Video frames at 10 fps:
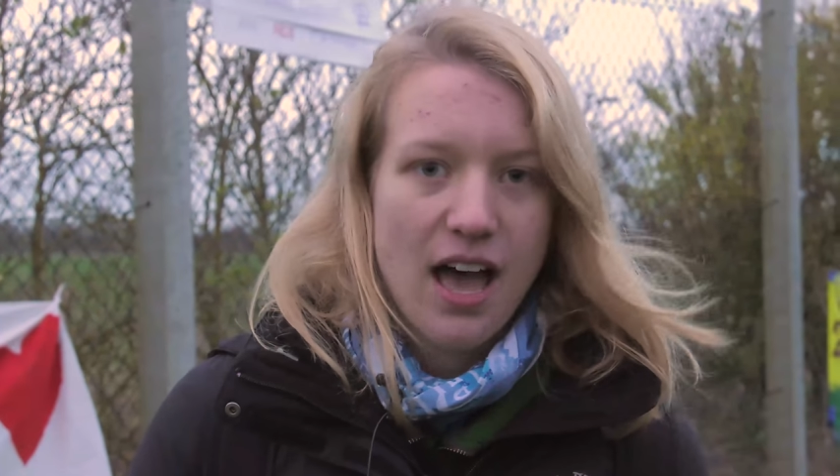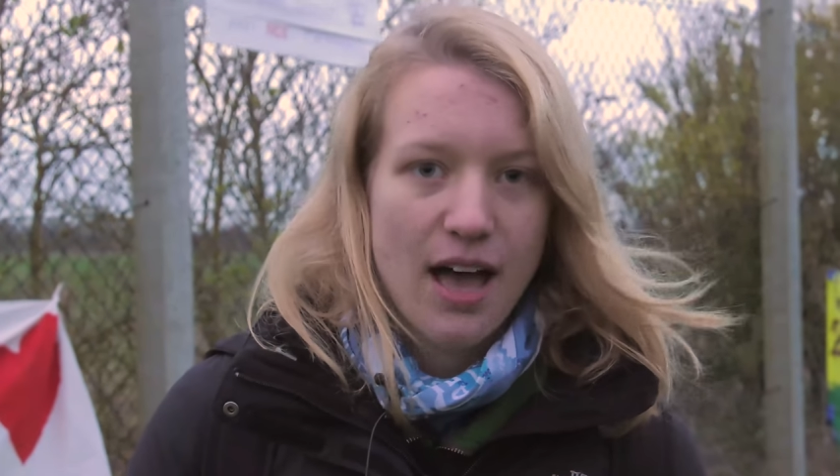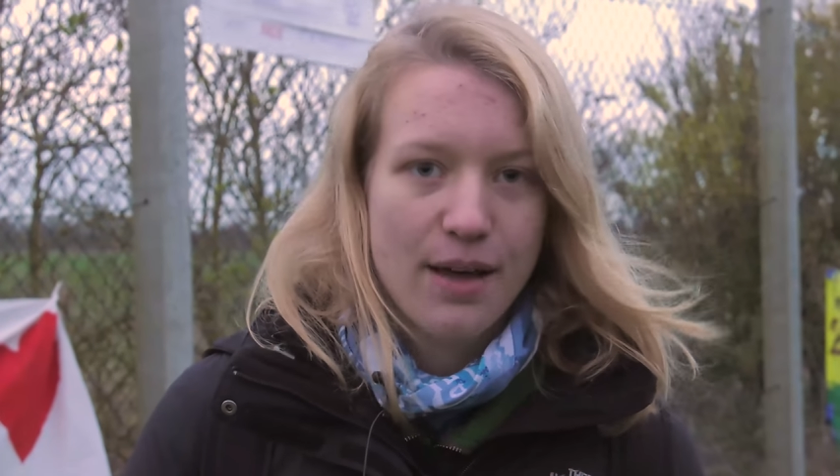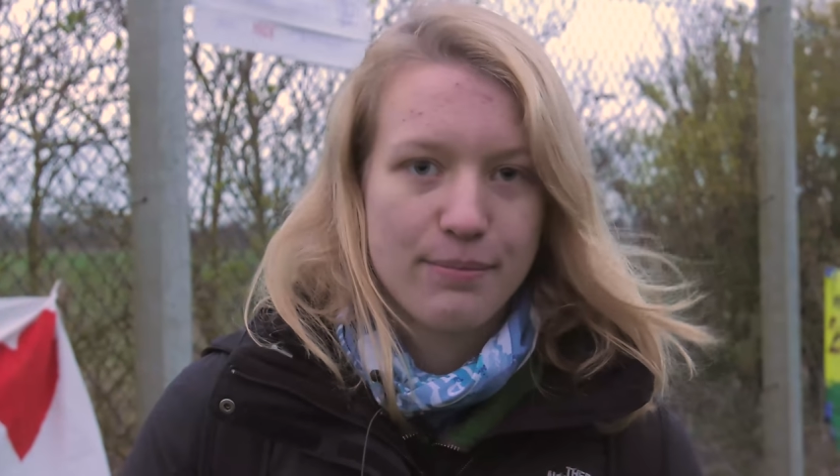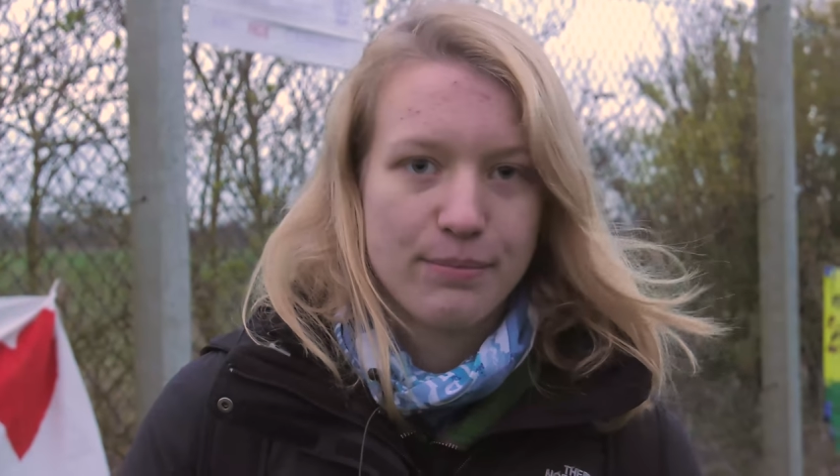
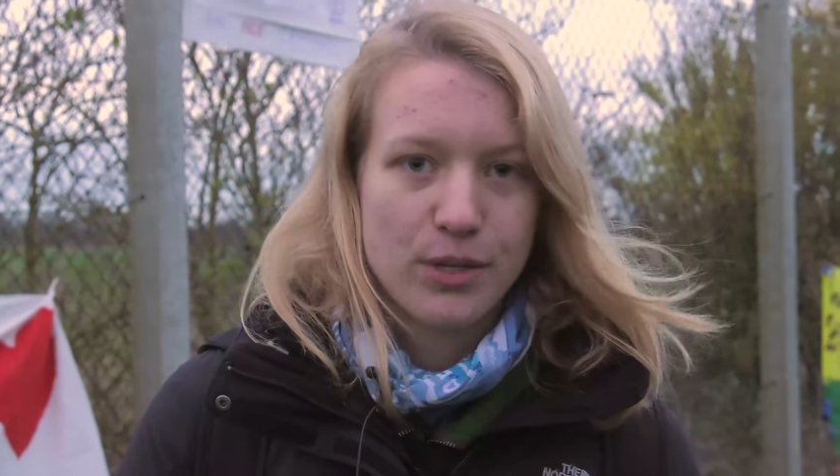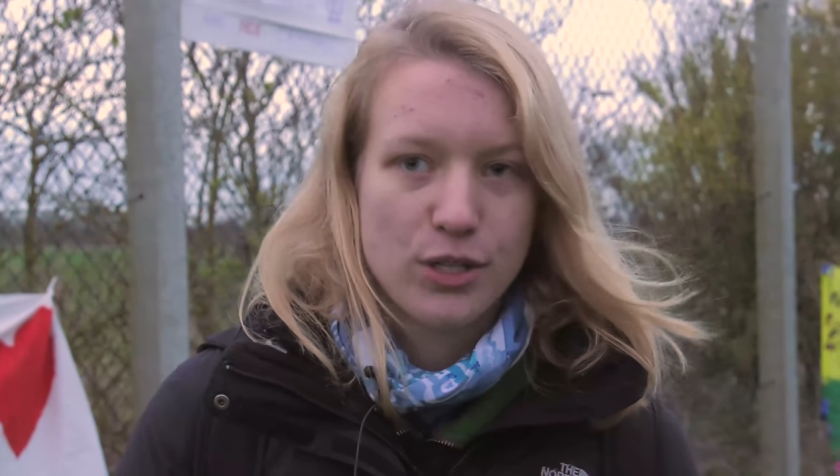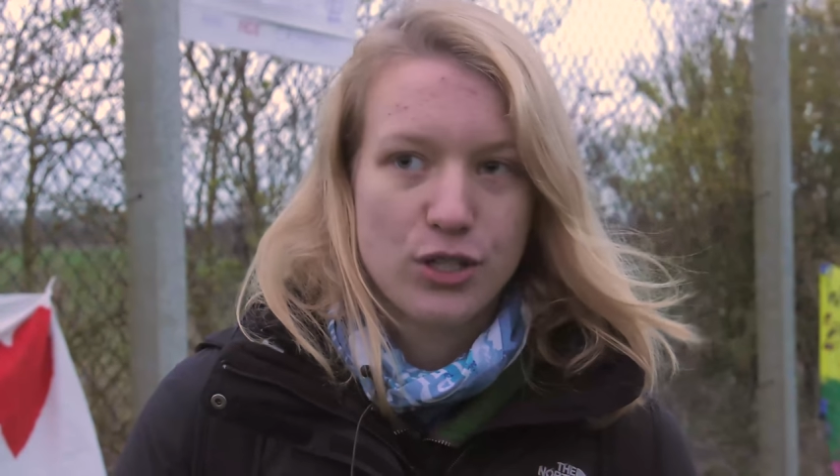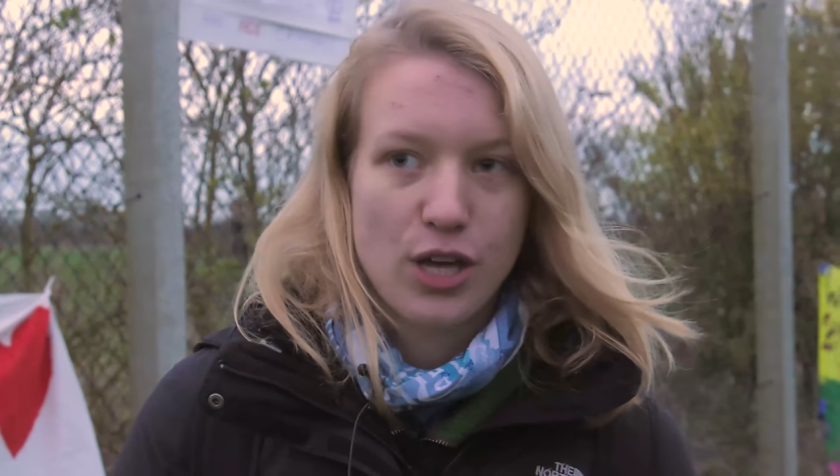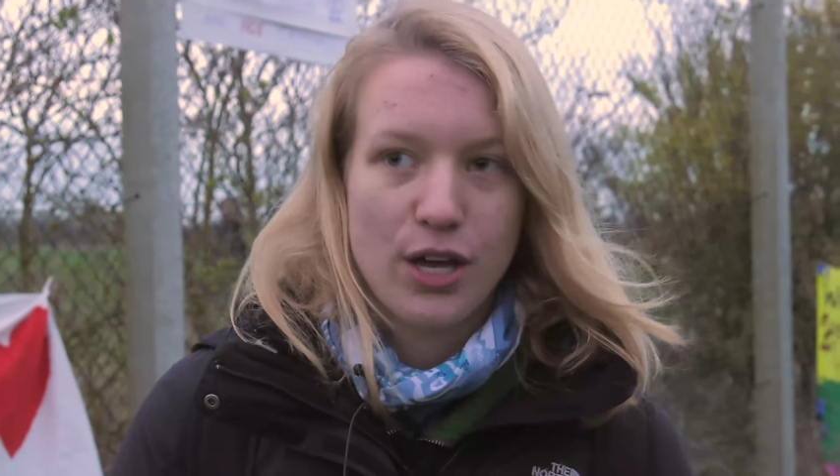um,
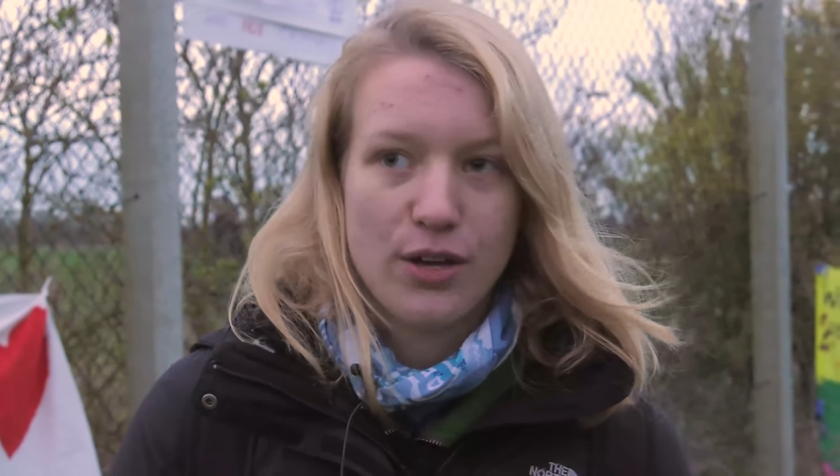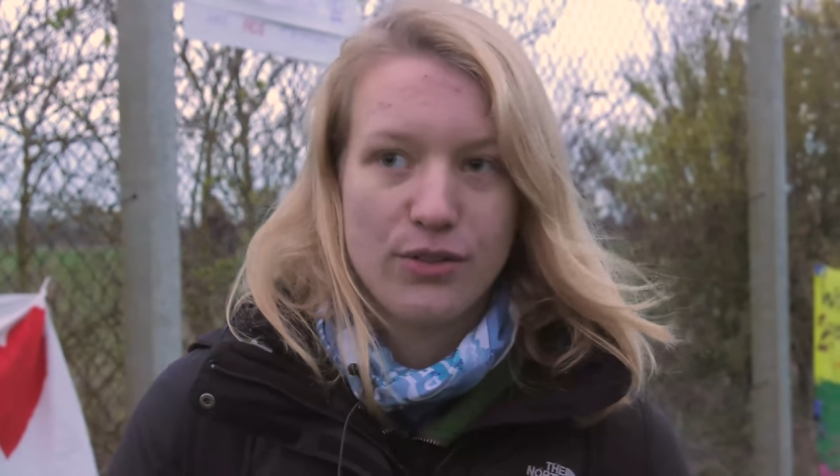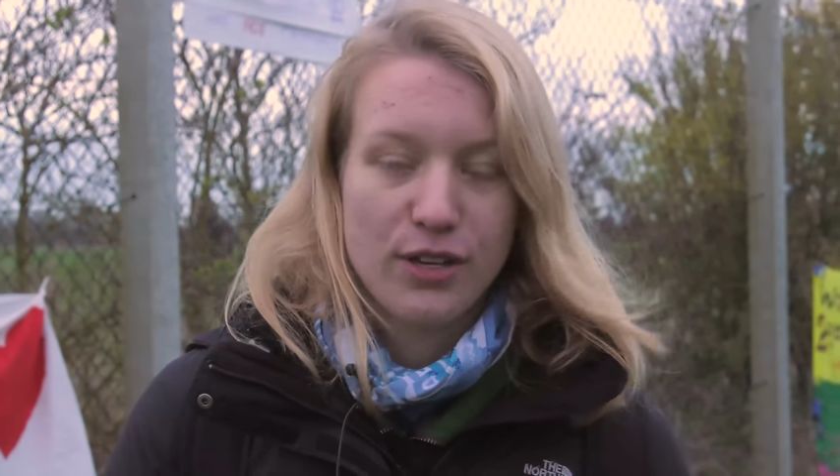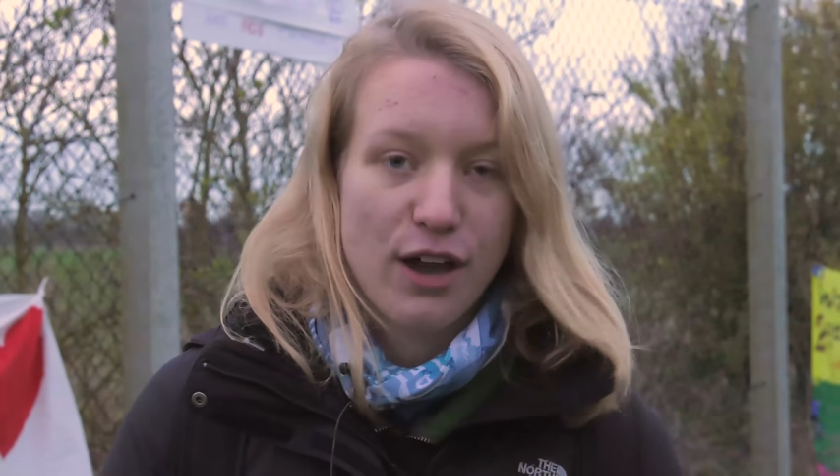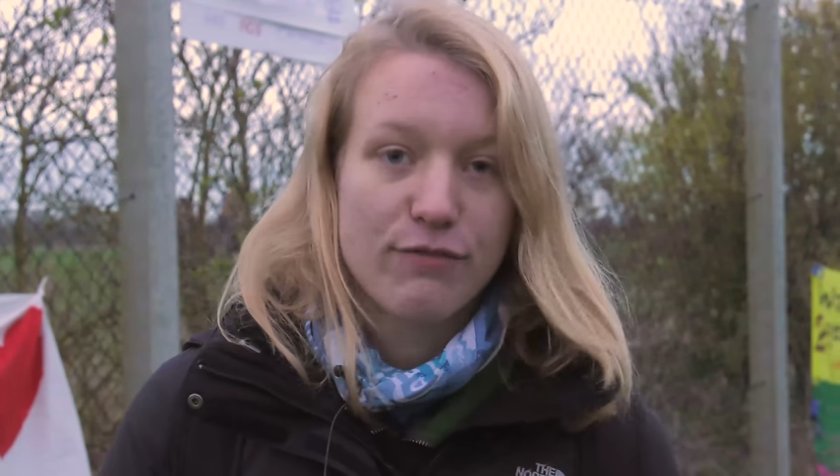so
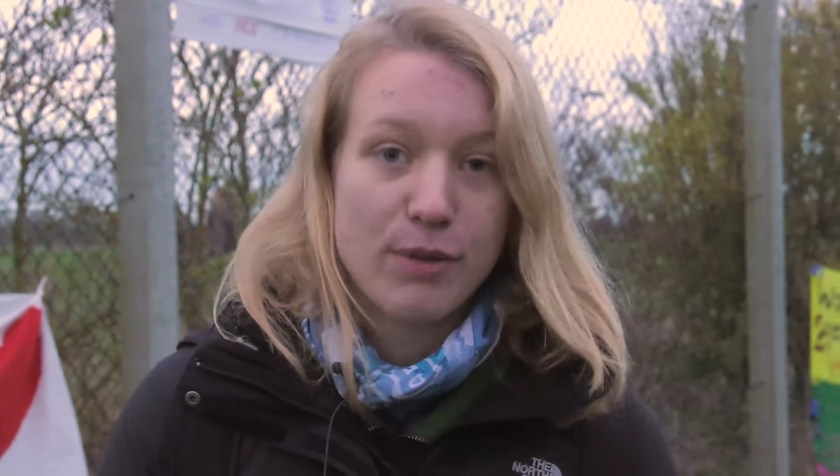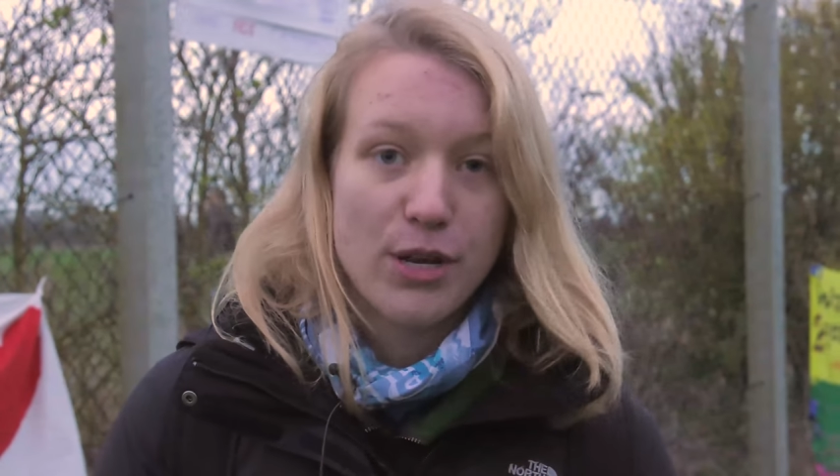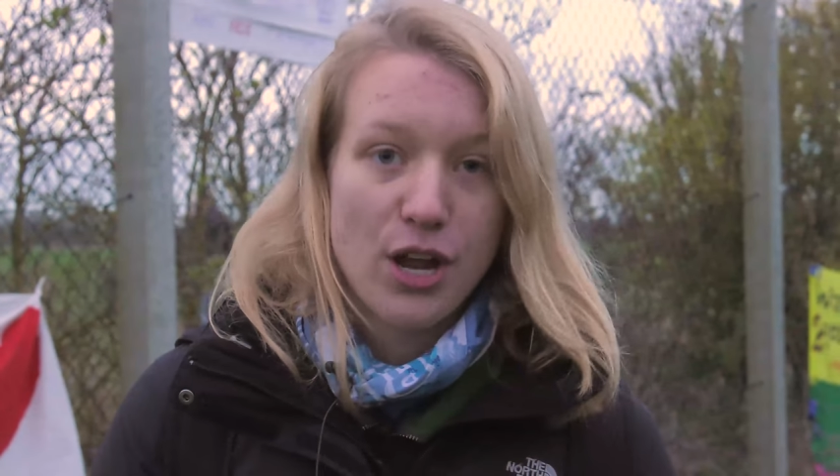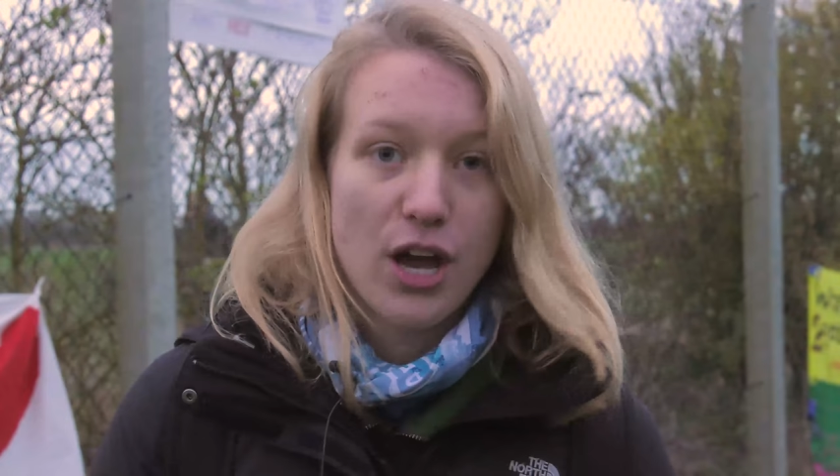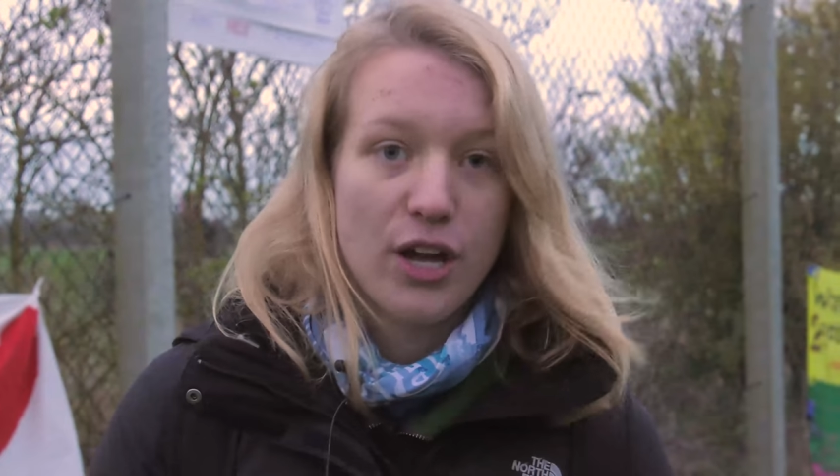the
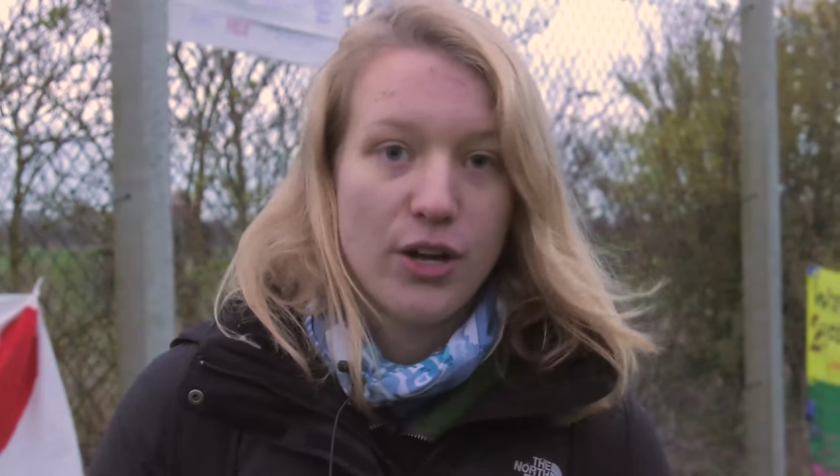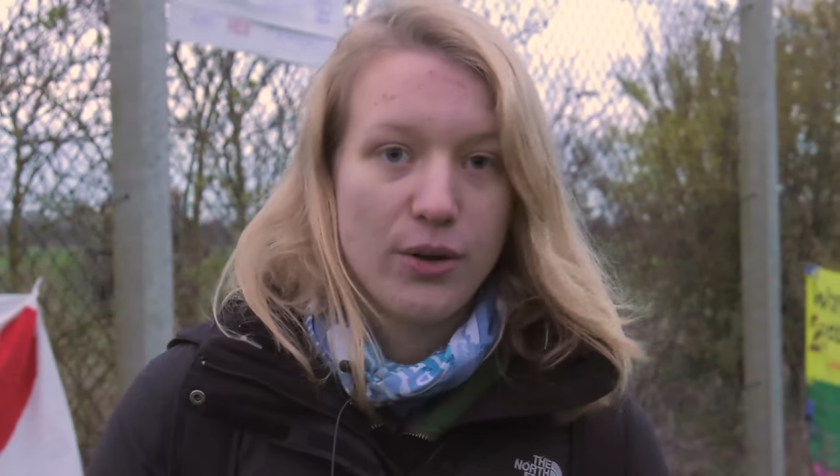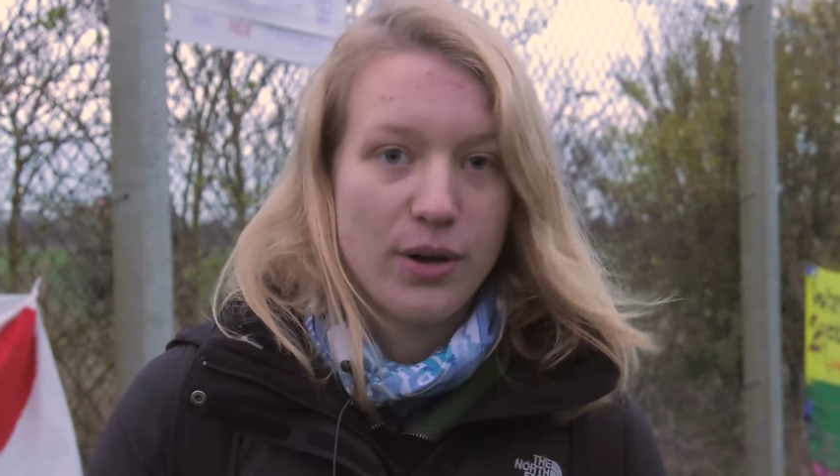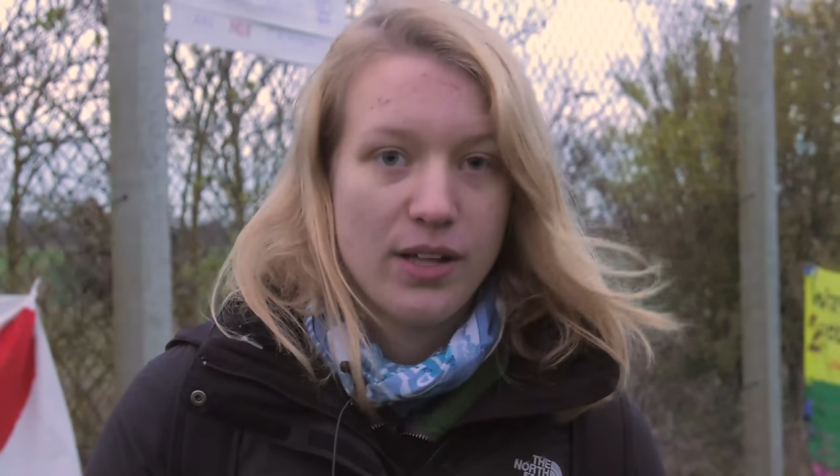government know